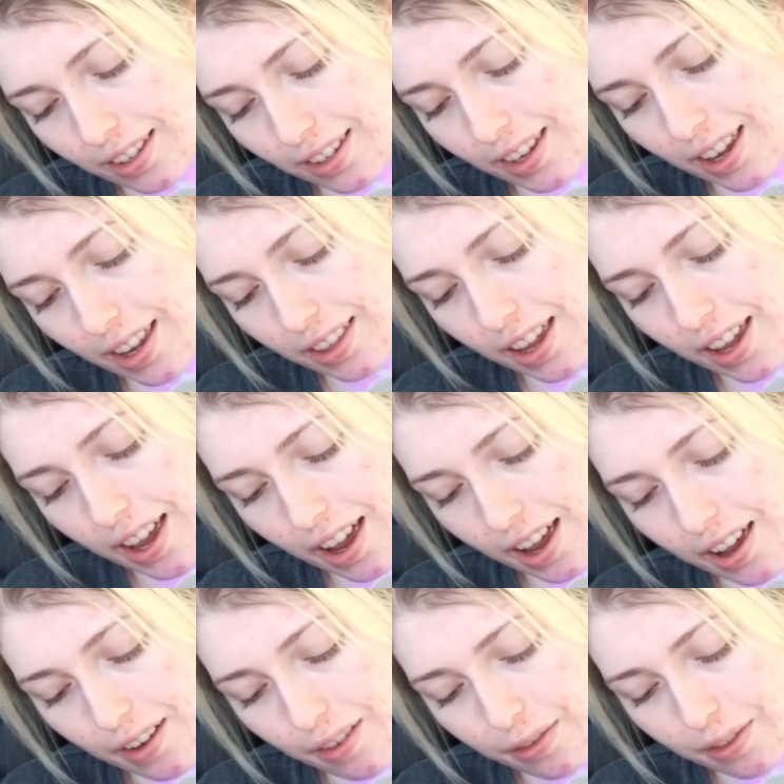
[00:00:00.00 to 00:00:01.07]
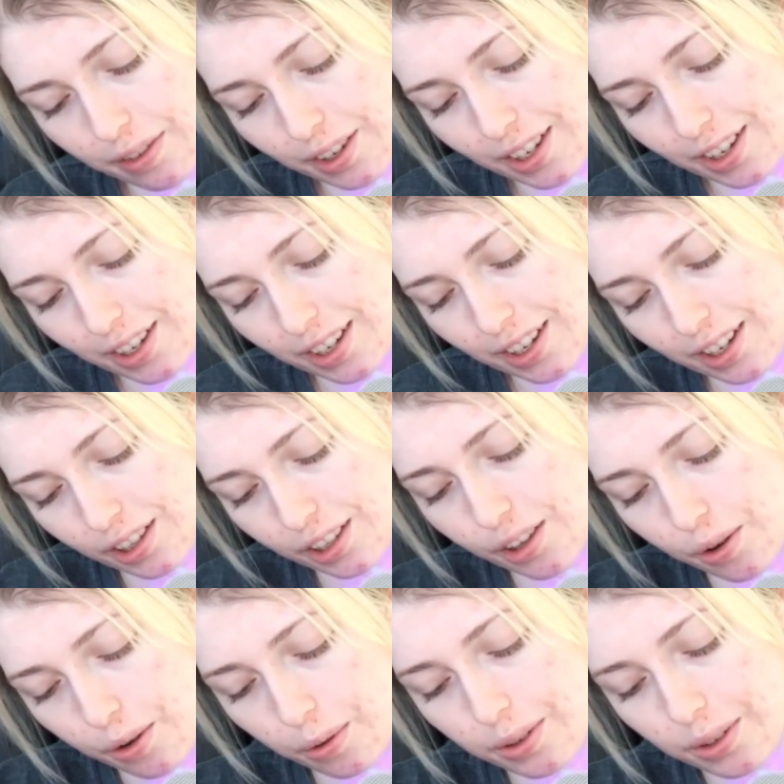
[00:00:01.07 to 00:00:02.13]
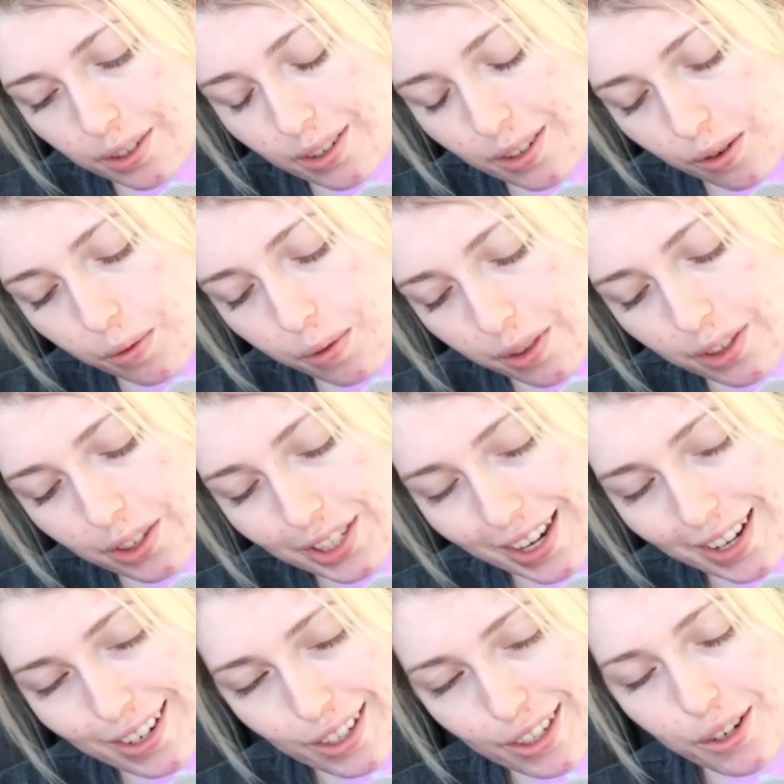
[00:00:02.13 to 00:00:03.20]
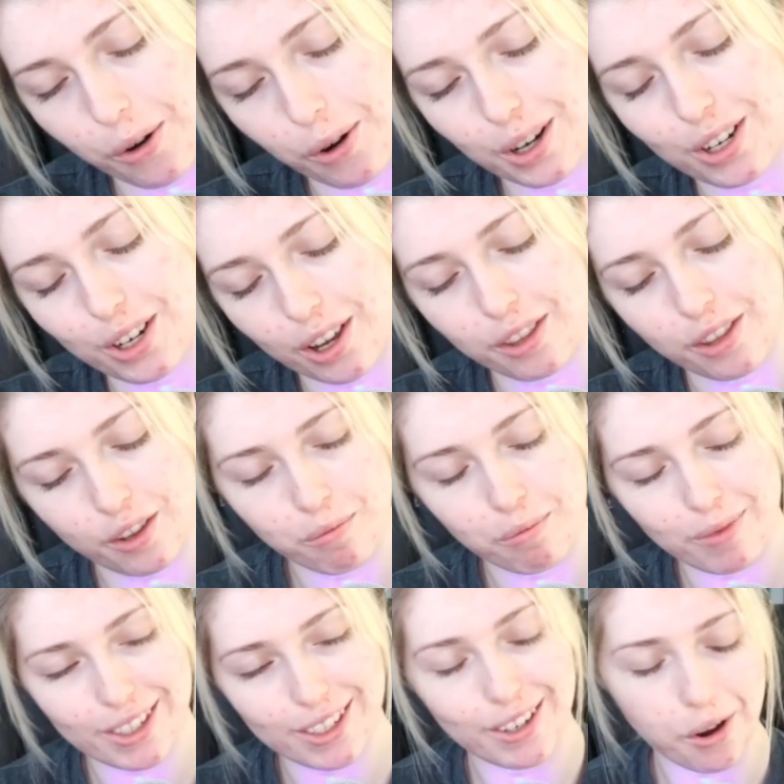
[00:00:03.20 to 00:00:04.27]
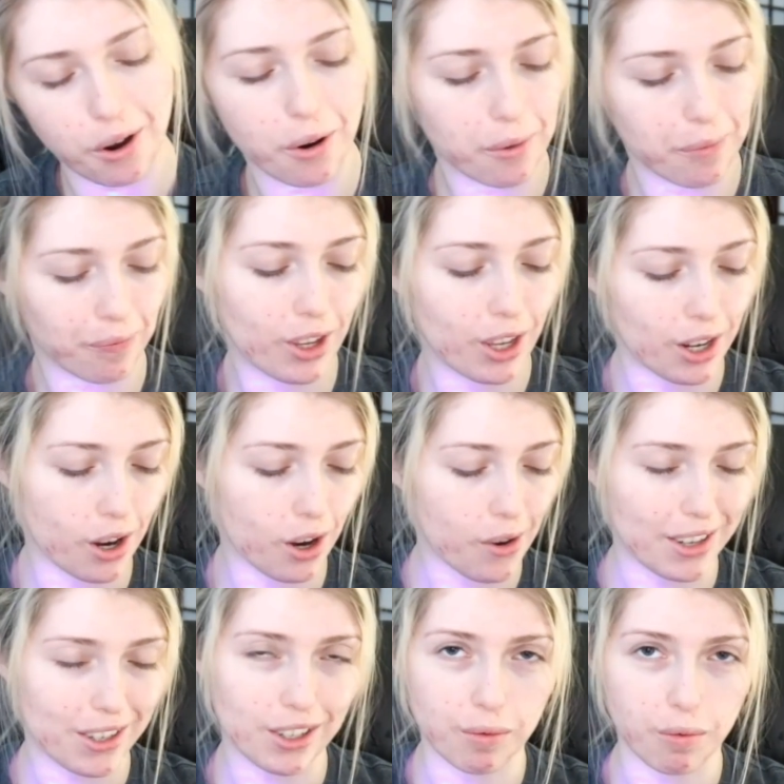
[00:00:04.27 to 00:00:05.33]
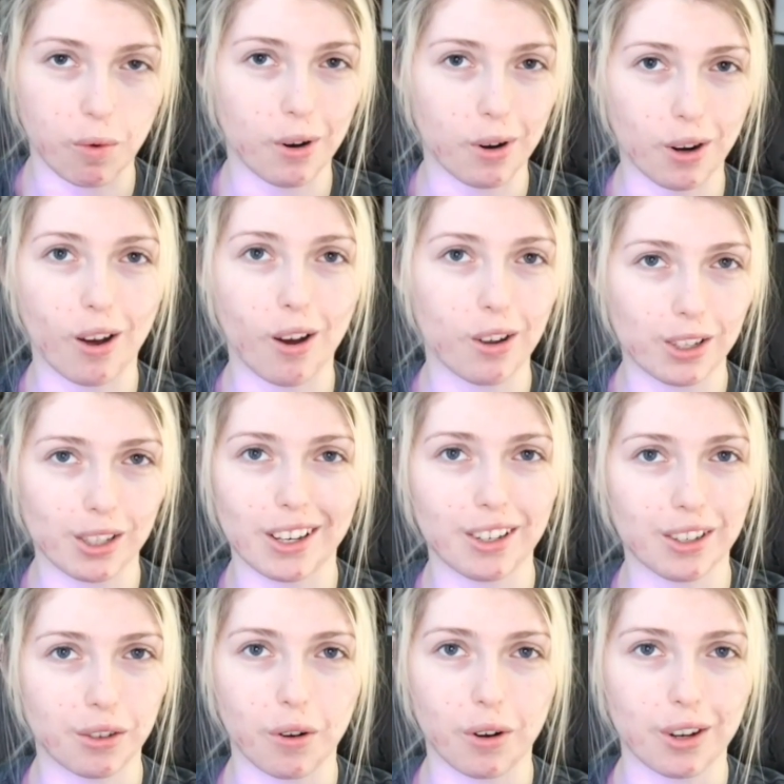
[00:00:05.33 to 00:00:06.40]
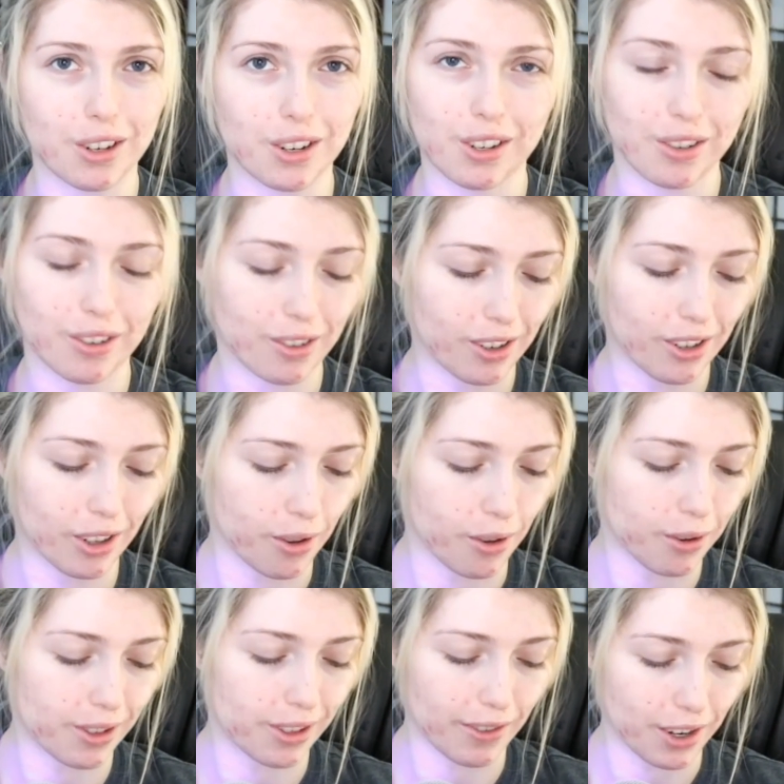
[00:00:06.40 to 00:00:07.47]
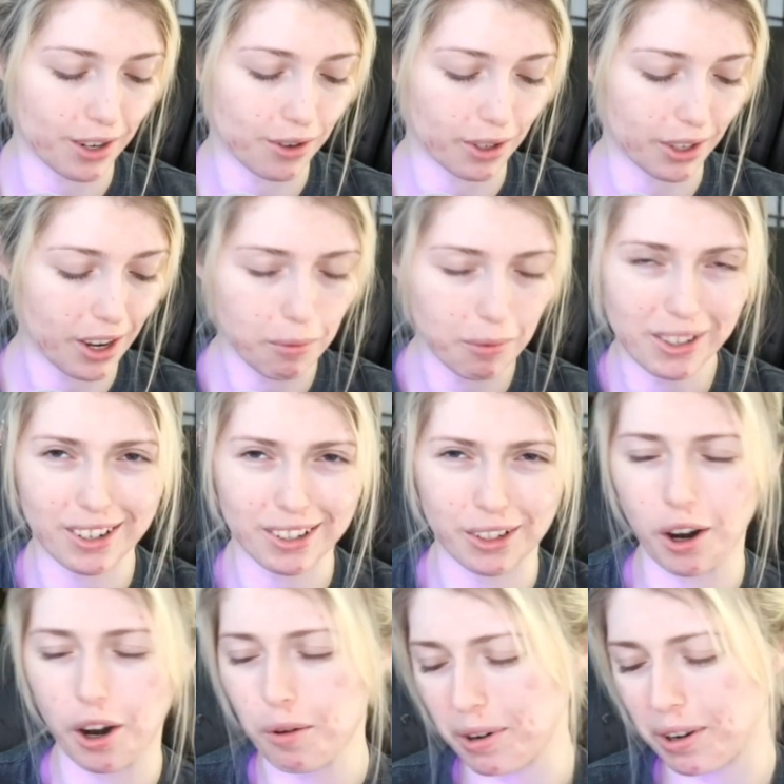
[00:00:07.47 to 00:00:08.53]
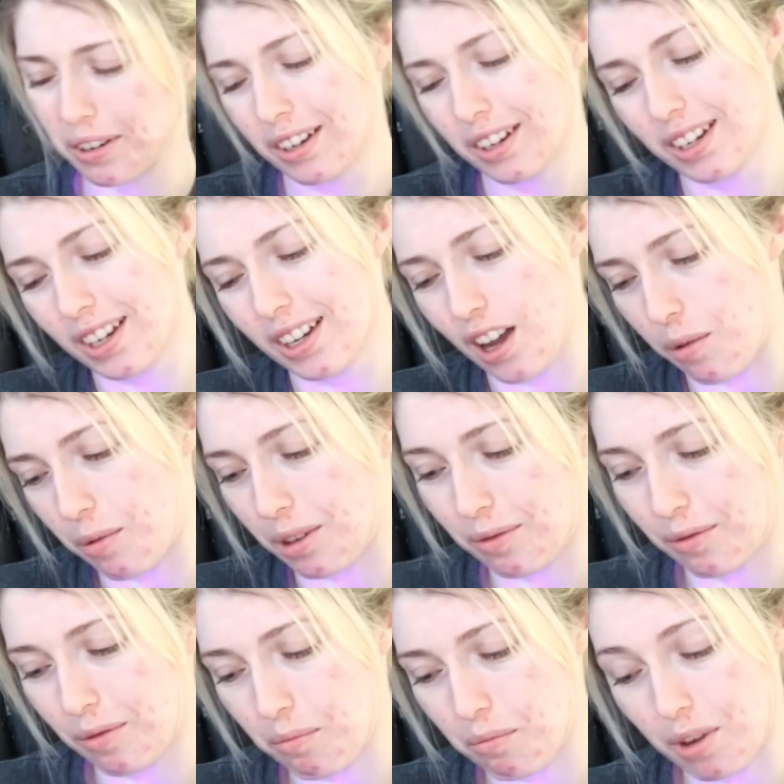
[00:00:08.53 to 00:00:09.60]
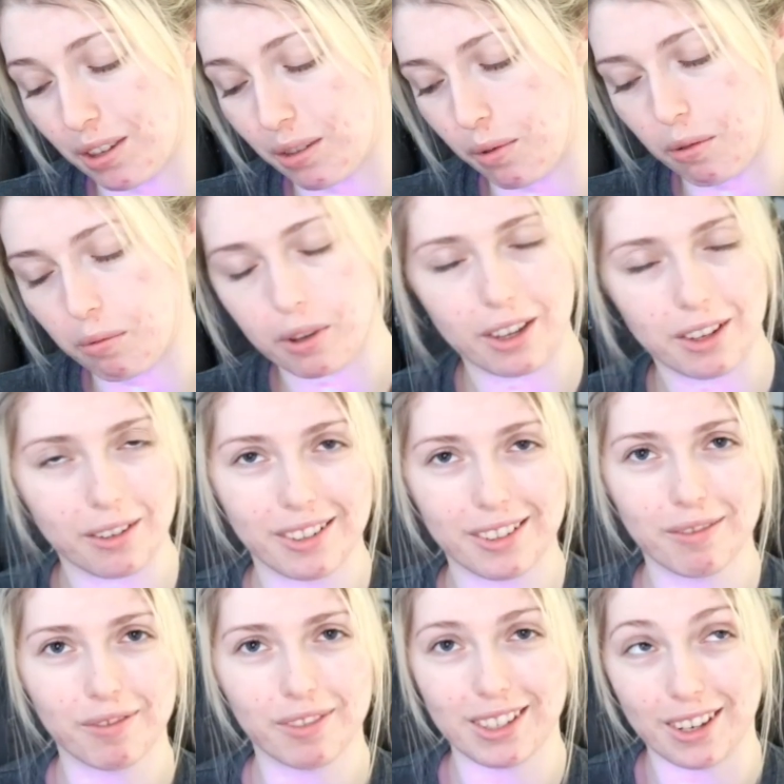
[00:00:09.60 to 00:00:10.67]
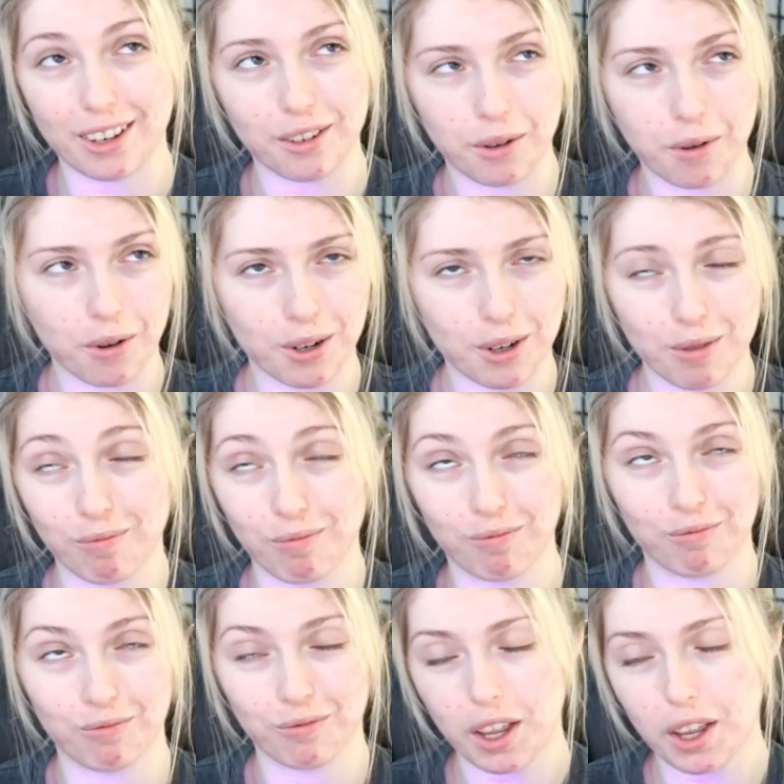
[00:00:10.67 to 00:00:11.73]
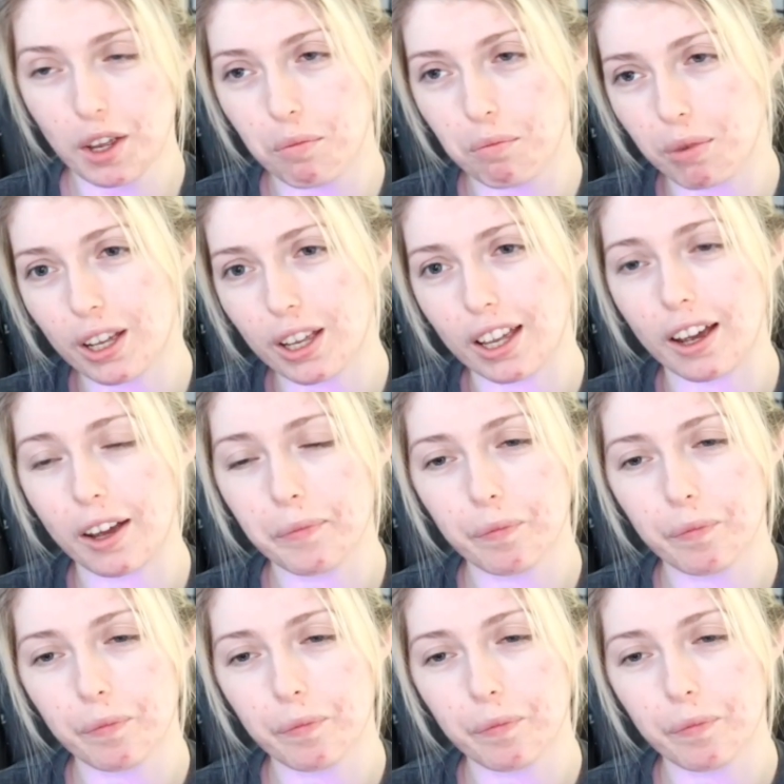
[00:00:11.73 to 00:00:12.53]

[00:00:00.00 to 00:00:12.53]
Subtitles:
And they have clothes with Centiskorch on them, so, you know, I just wore all Centiskorch clothes eventually. I almost call it armor. I mean, may as well be Centiskorch. But yeah.